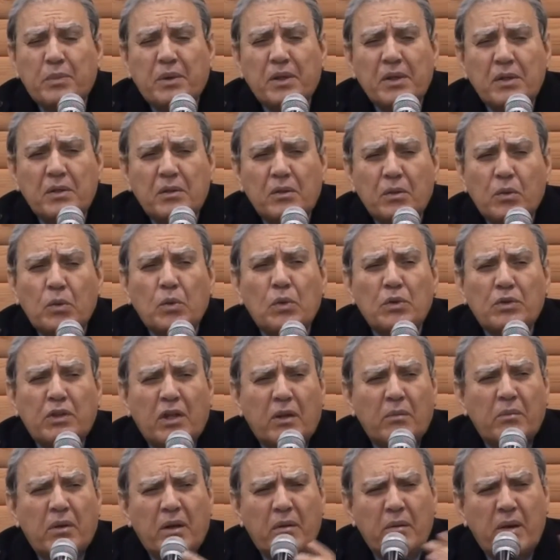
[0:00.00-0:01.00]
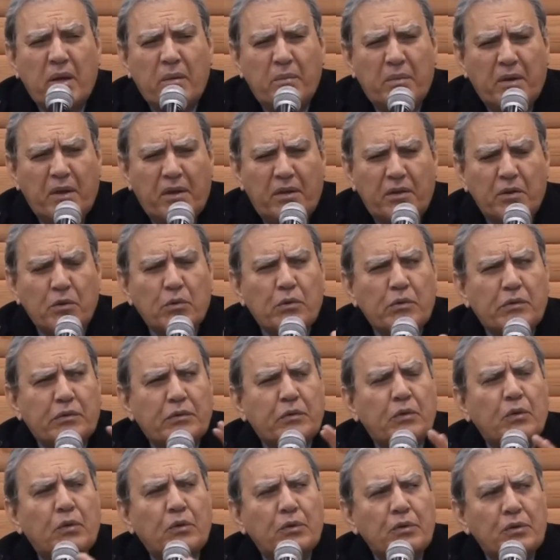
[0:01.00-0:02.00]
And her husband, older by
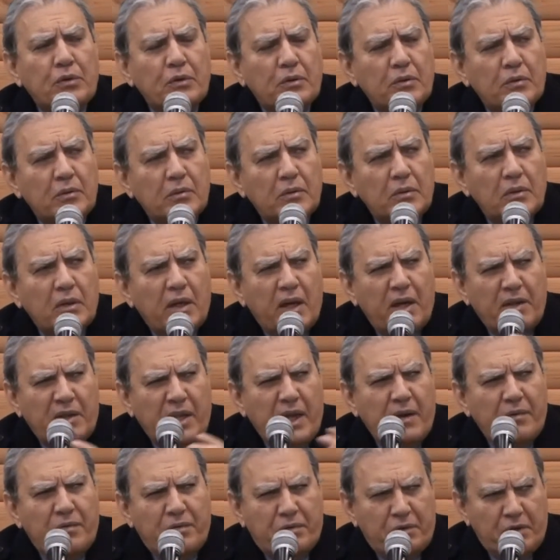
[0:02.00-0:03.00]
maybe 3 or 4,